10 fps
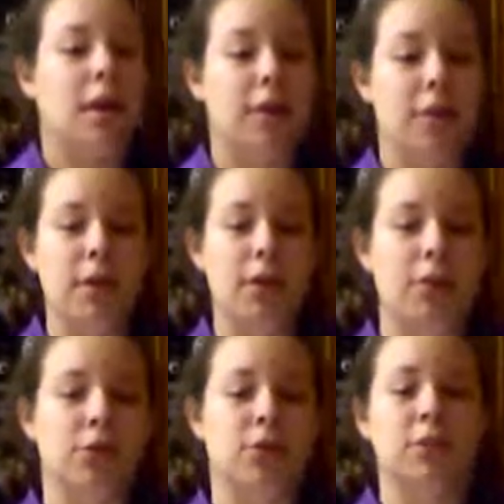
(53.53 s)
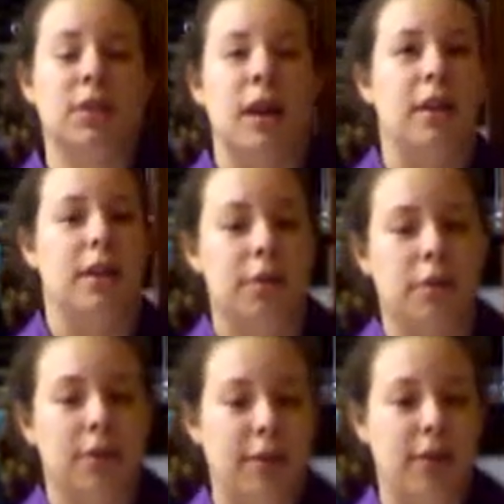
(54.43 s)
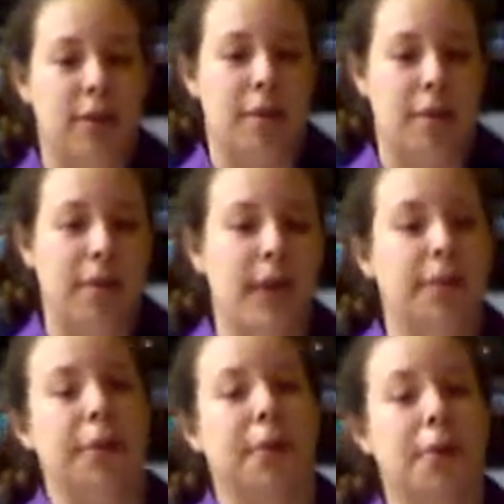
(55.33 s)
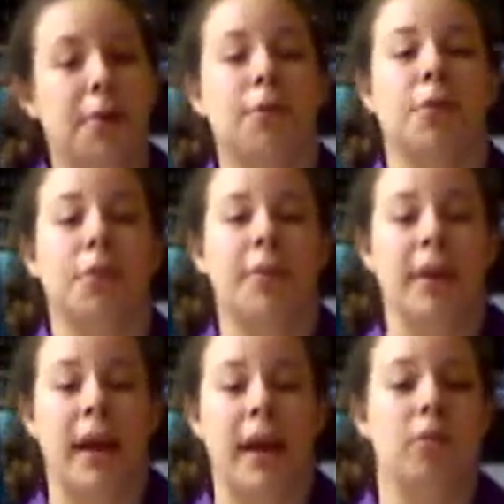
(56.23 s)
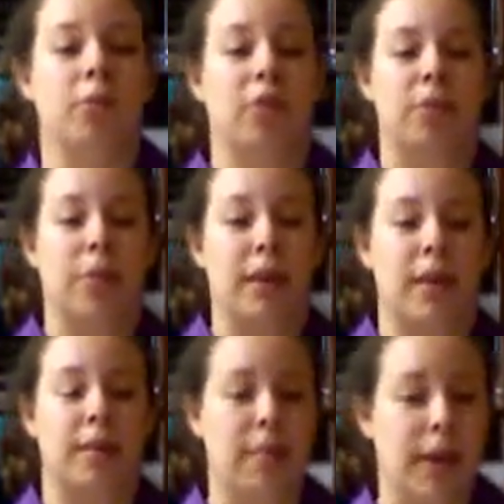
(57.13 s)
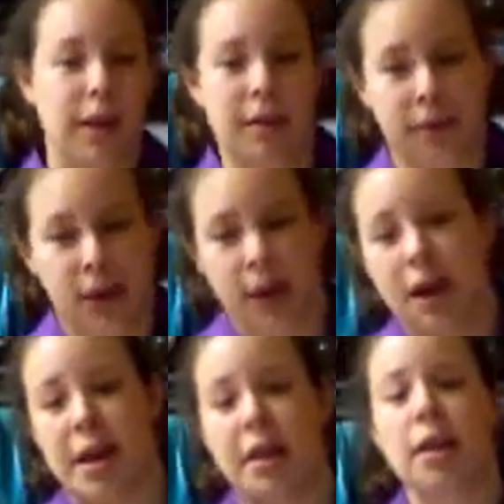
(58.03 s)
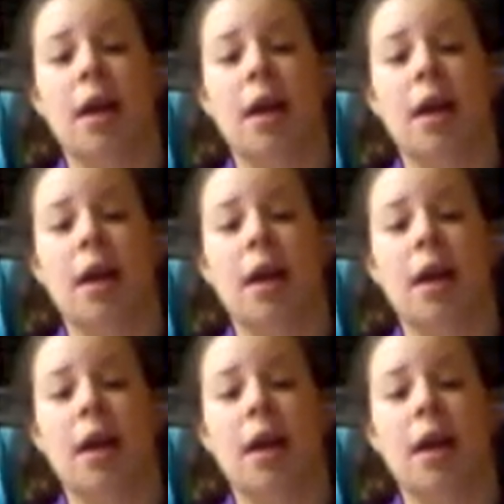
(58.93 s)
Different cultures at different regions have developed their own forms of cake, which explains the many different kinds.